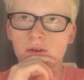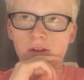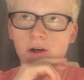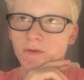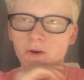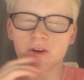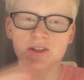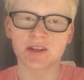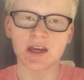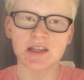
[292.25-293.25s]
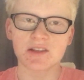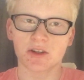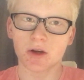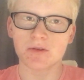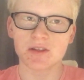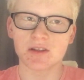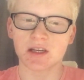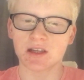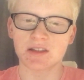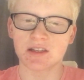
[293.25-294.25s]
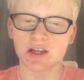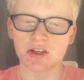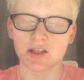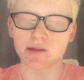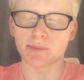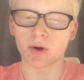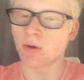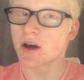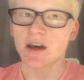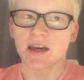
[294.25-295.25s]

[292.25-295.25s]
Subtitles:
Although Ferguson is close to touching the ball,